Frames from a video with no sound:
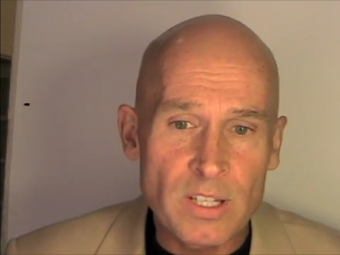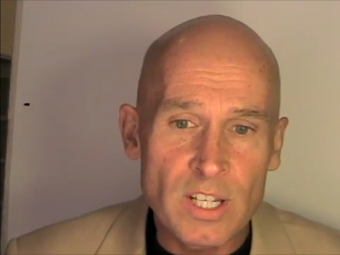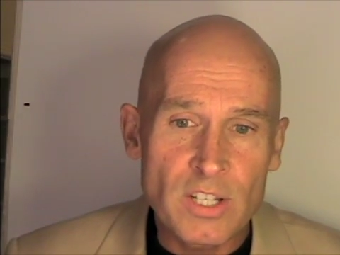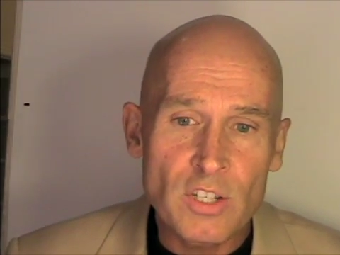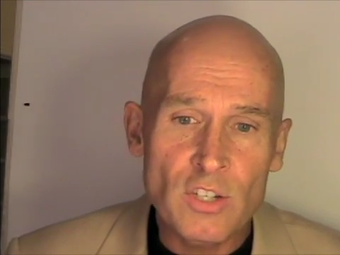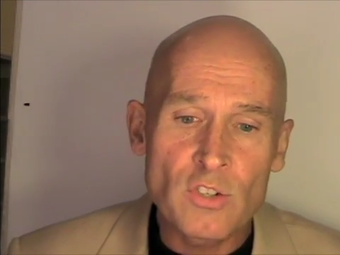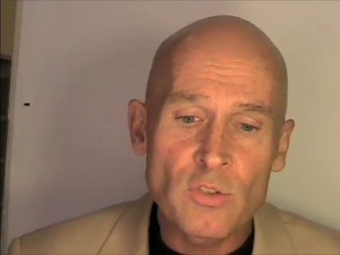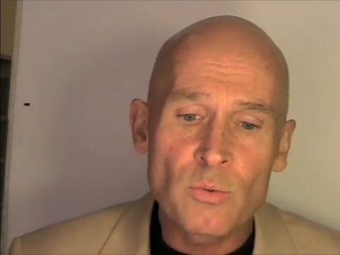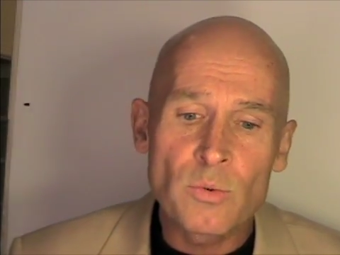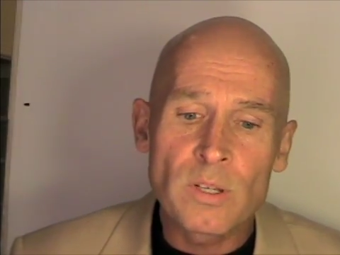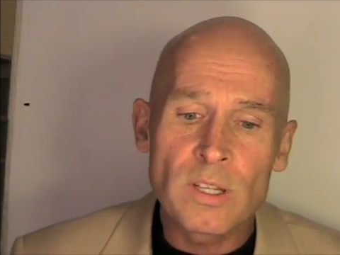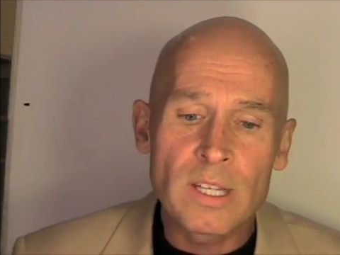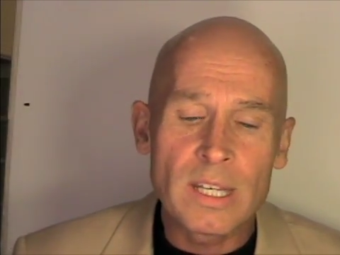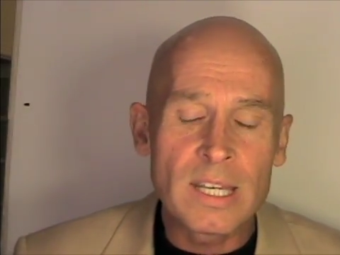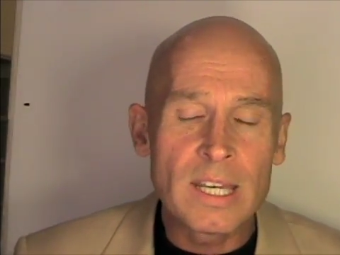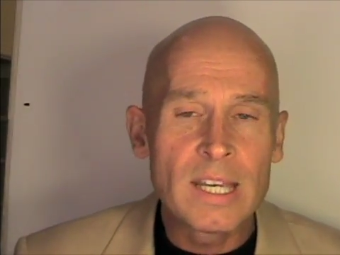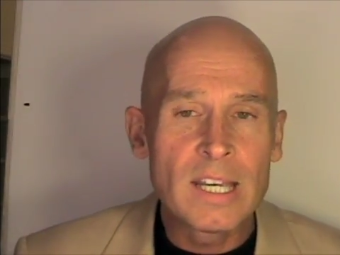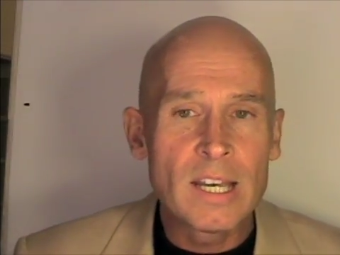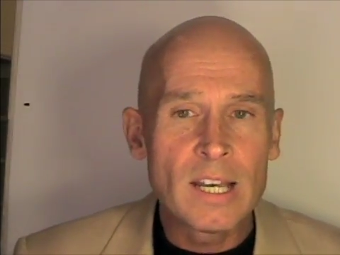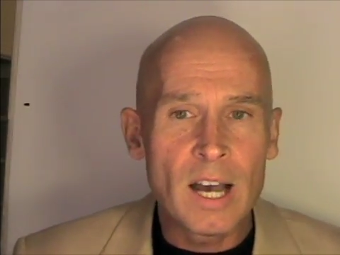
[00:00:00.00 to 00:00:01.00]
This is
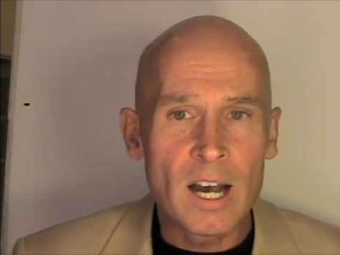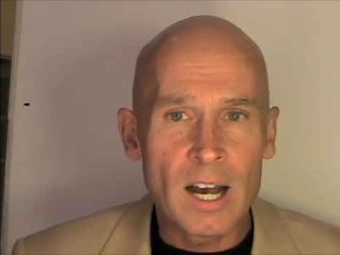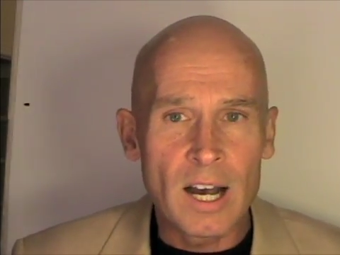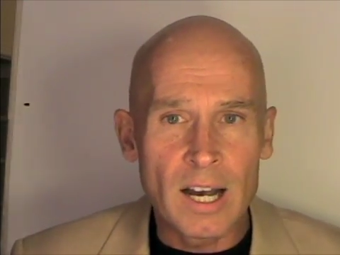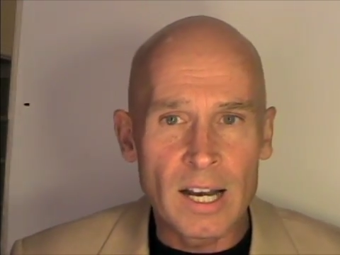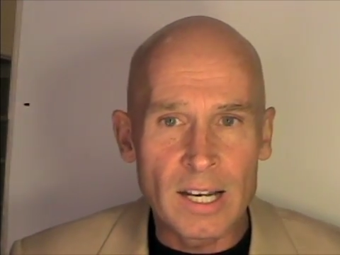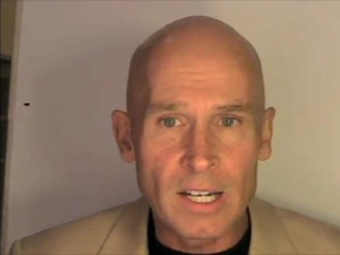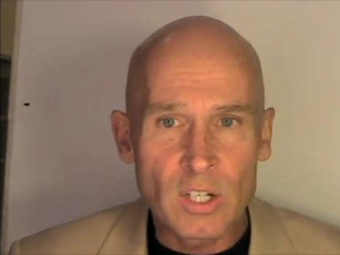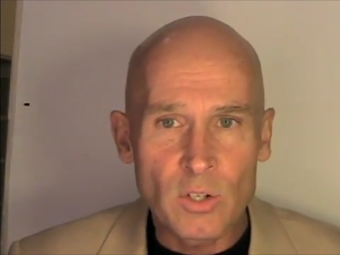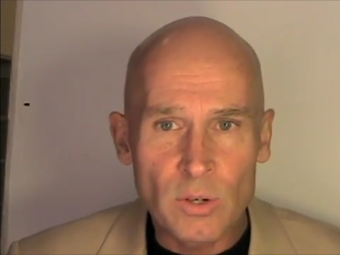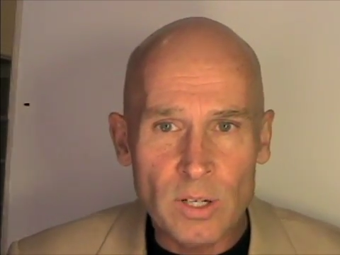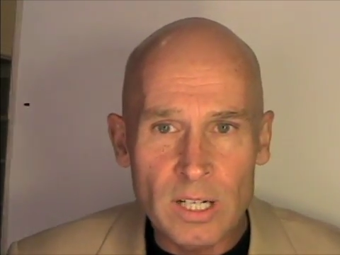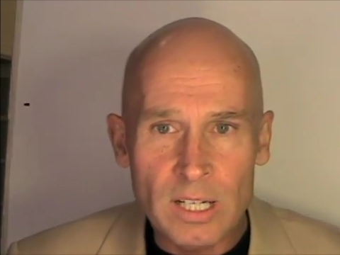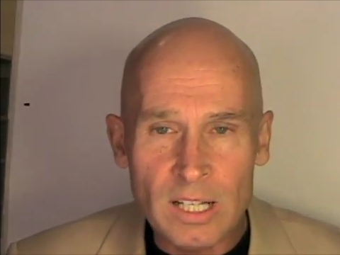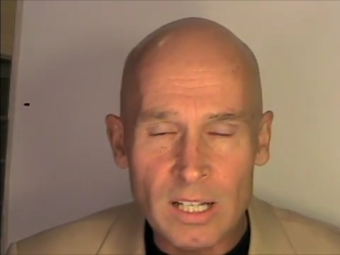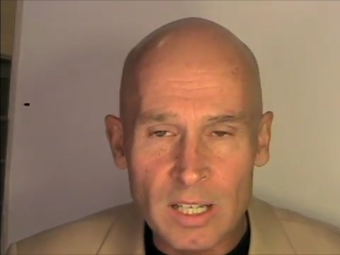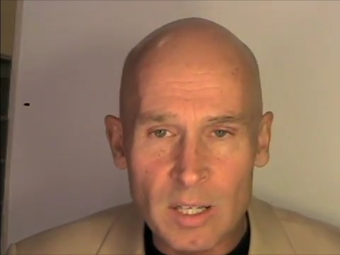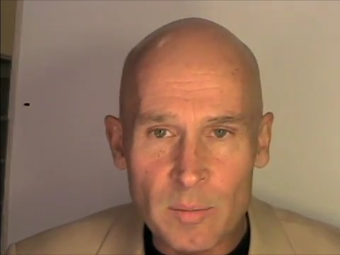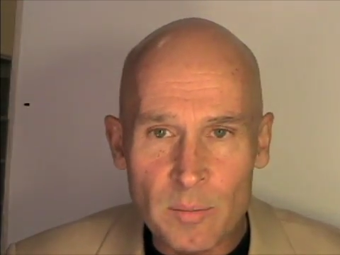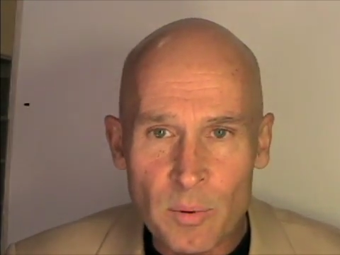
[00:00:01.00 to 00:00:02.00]
really uh,
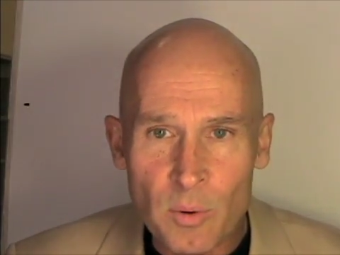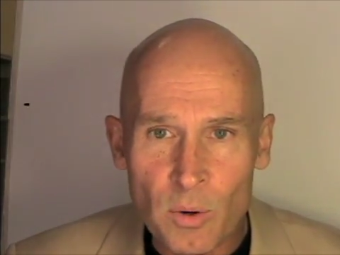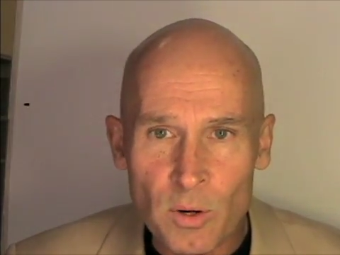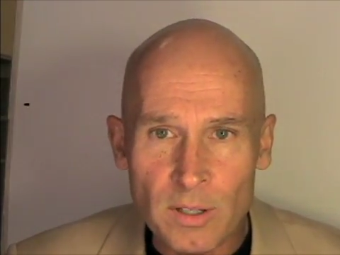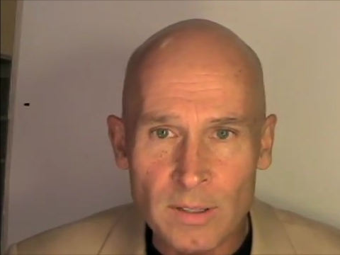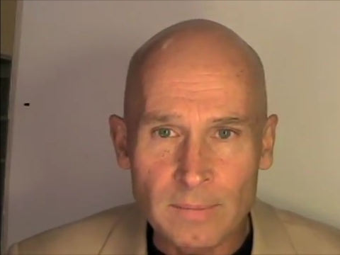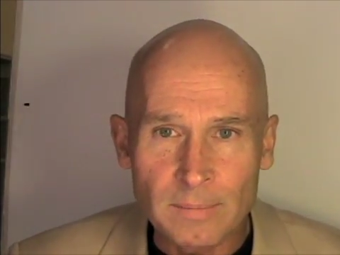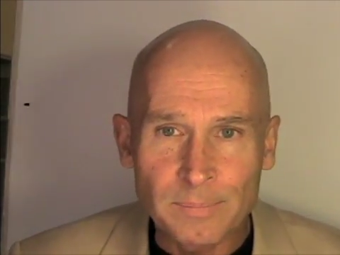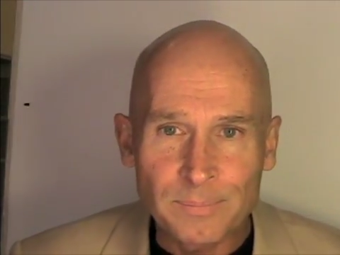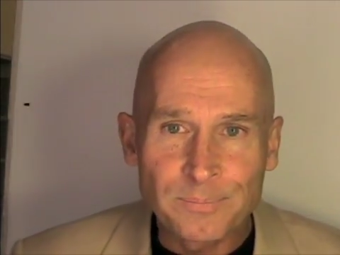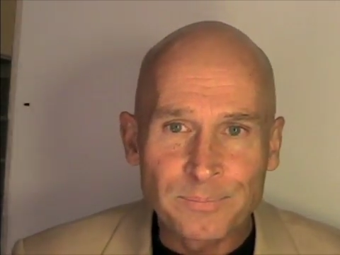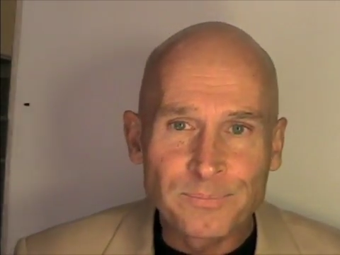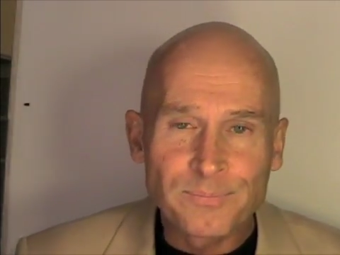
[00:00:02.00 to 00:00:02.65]
critically important.